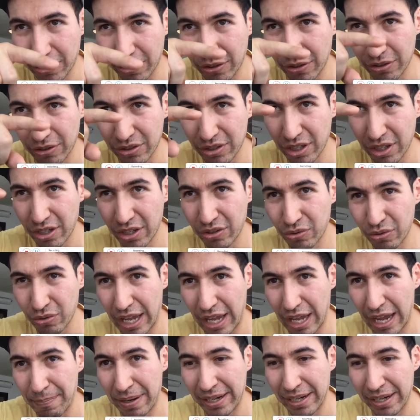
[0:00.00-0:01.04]
through with
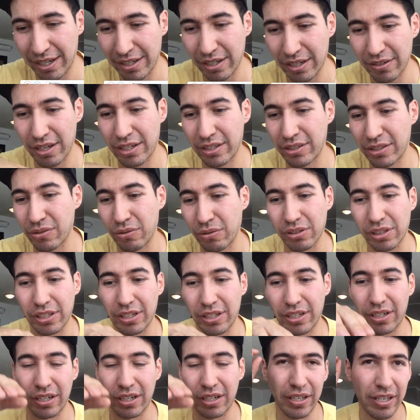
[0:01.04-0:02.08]
euros to that bank
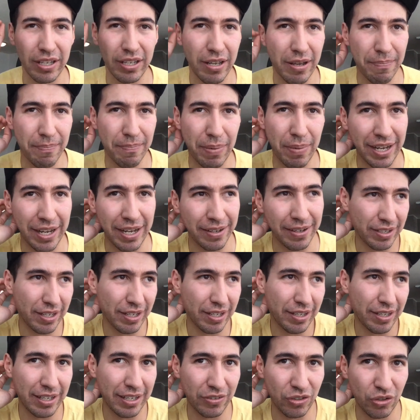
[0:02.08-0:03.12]
account and it's all clear.
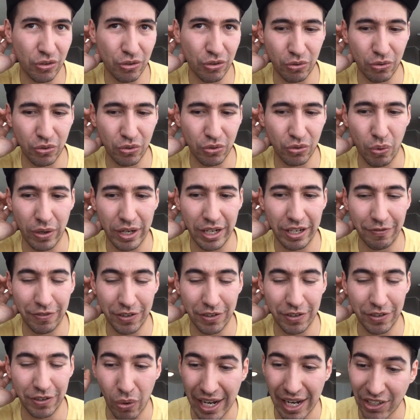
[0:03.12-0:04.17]
But then
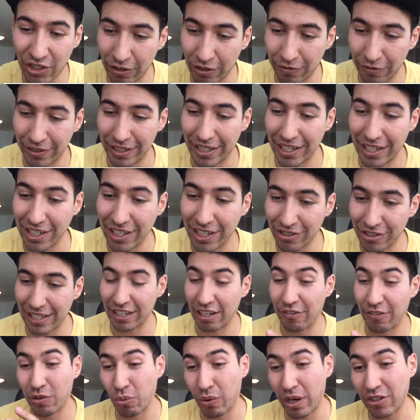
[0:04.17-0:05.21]
if you want to
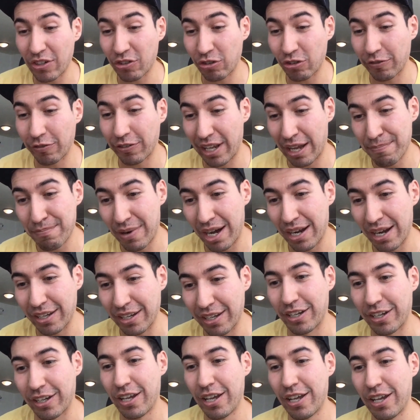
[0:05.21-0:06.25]
transfer the issue, like if you want to
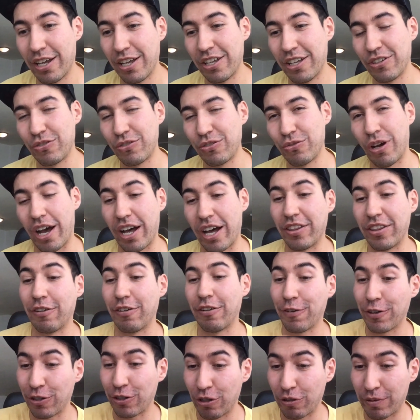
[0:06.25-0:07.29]
transfer that money
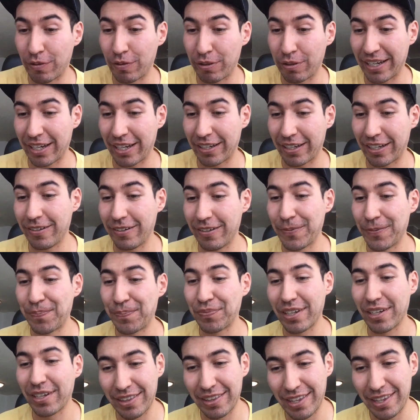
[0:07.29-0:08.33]
to a different global
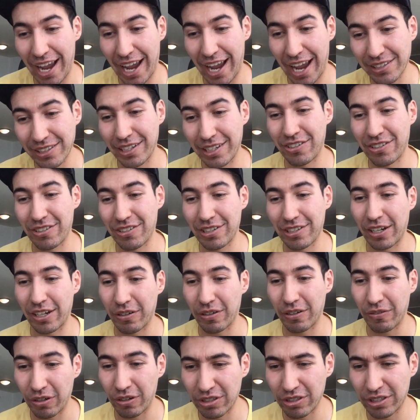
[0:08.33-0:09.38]
bank account,
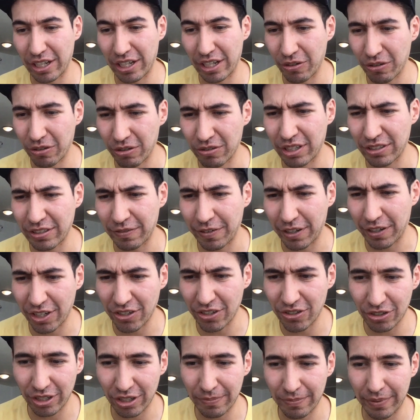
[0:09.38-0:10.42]
that's the issue. Like it's
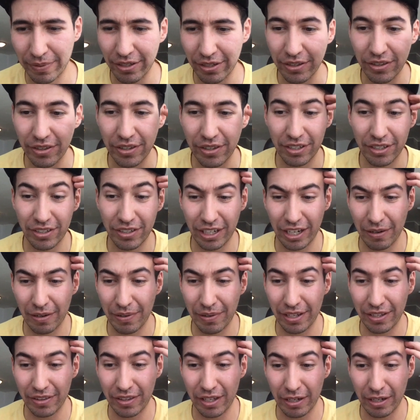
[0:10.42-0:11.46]
like, oh, there's a fucking Georgian.
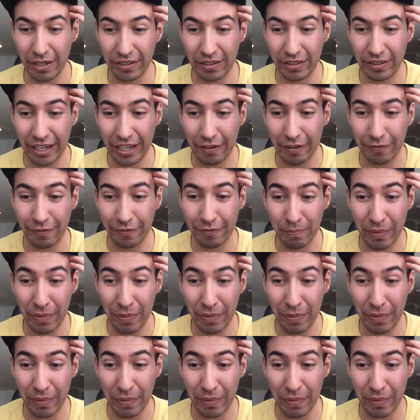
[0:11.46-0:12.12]
They're gonna